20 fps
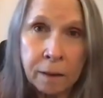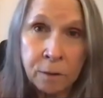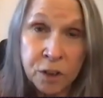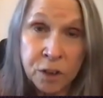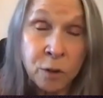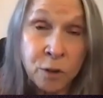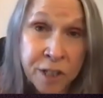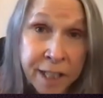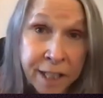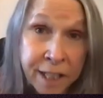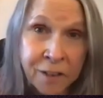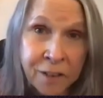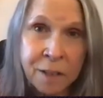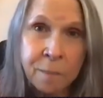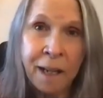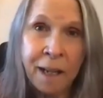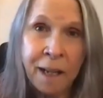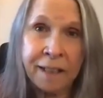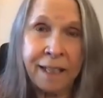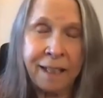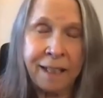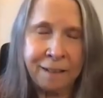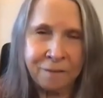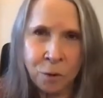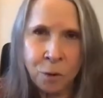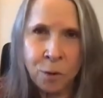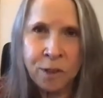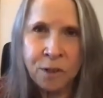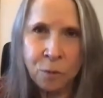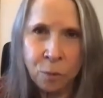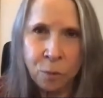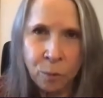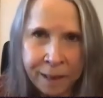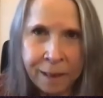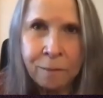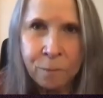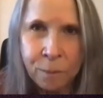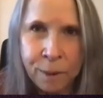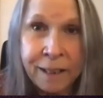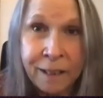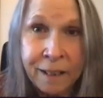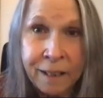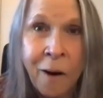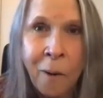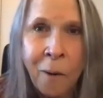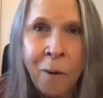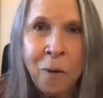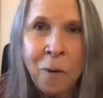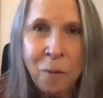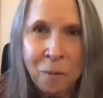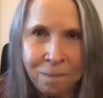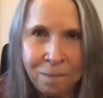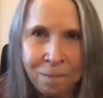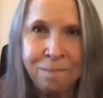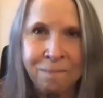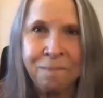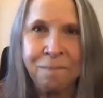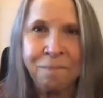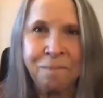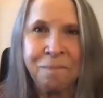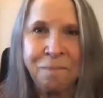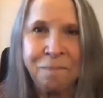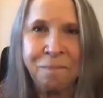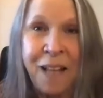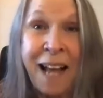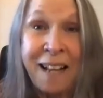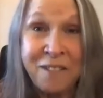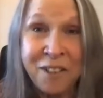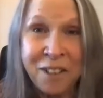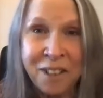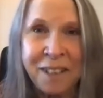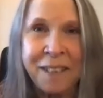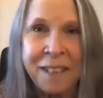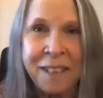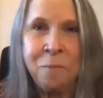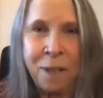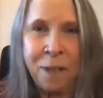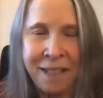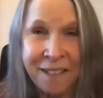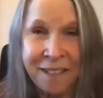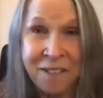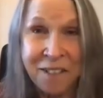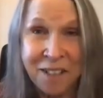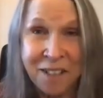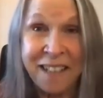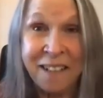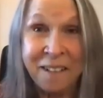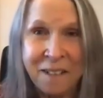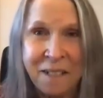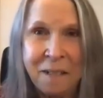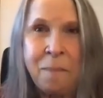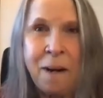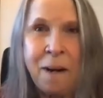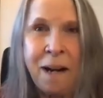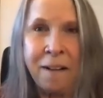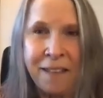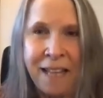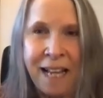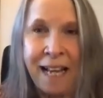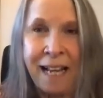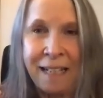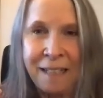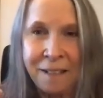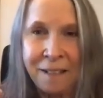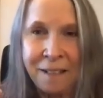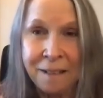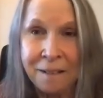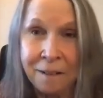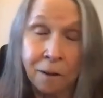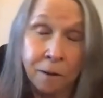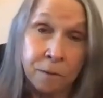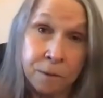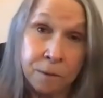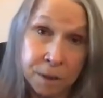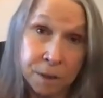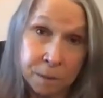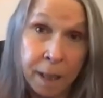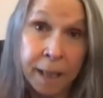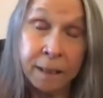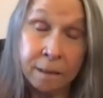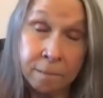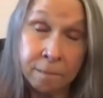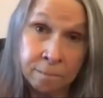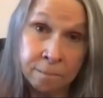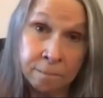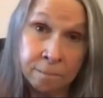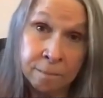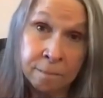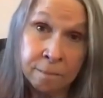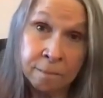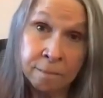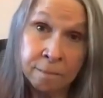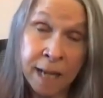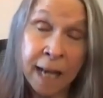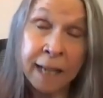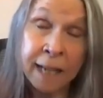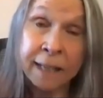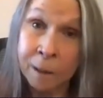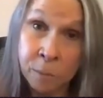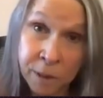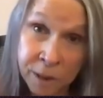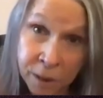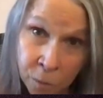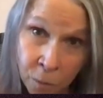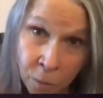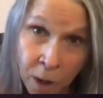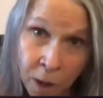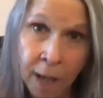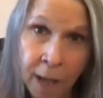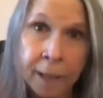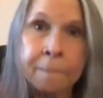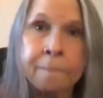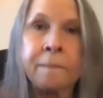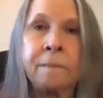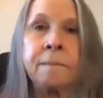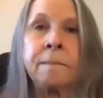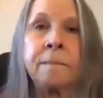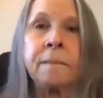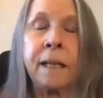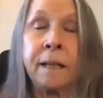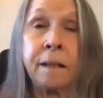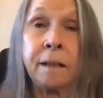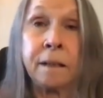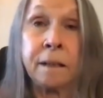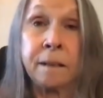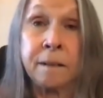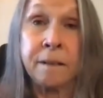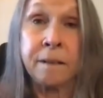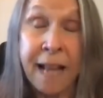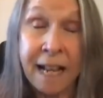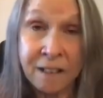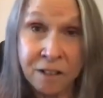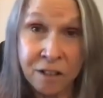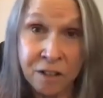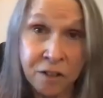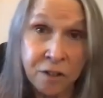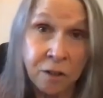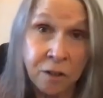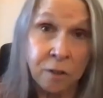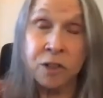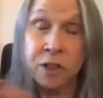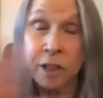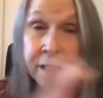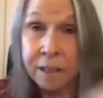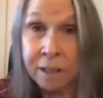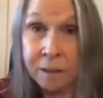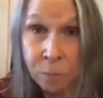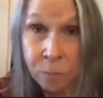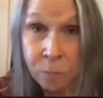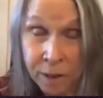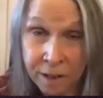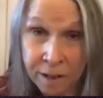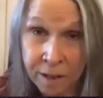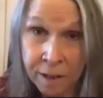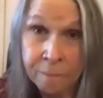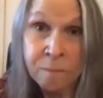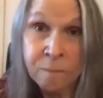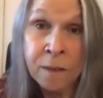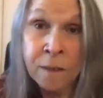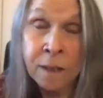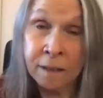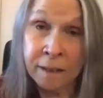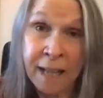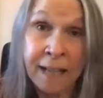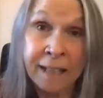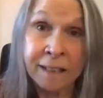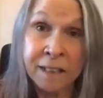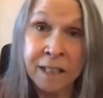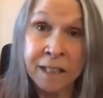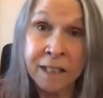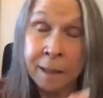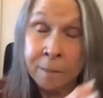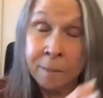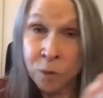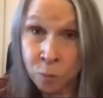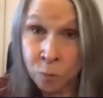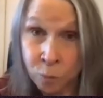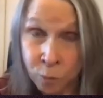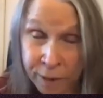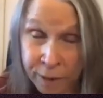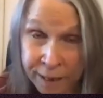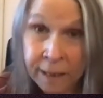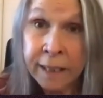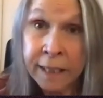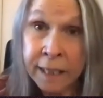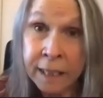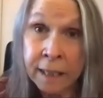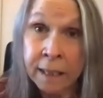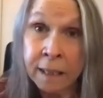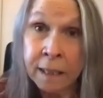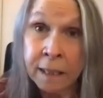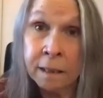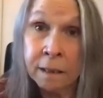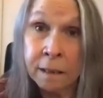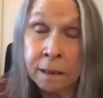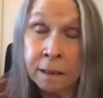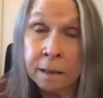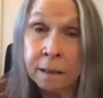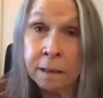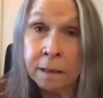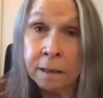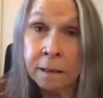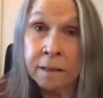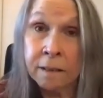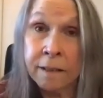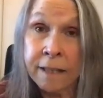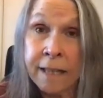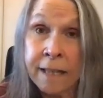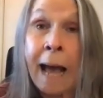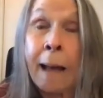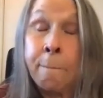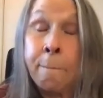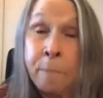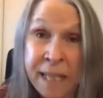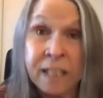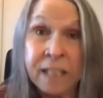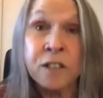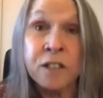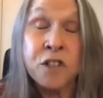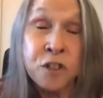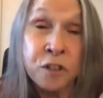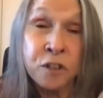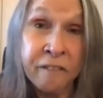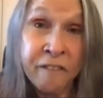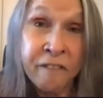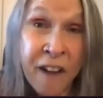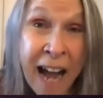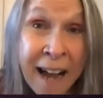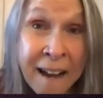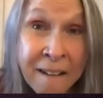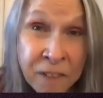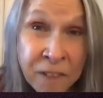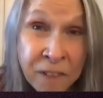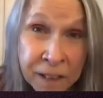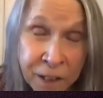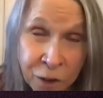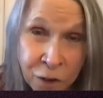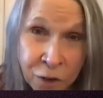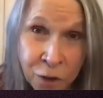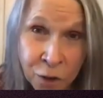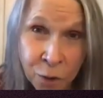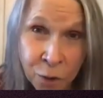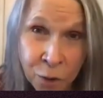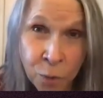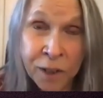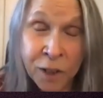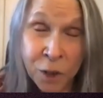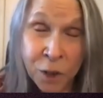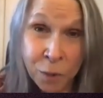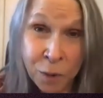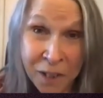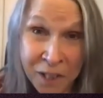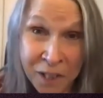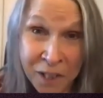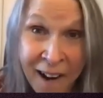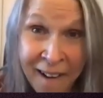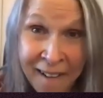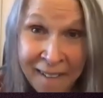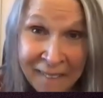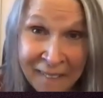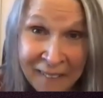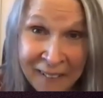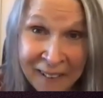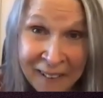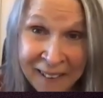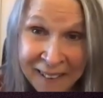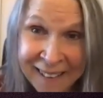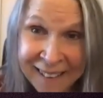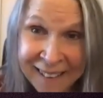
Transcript: what's so scary about that and of course we we know logically what is scary about that you know you might not get what you want and that's associated with a lot of times really that being a survival issue when you were young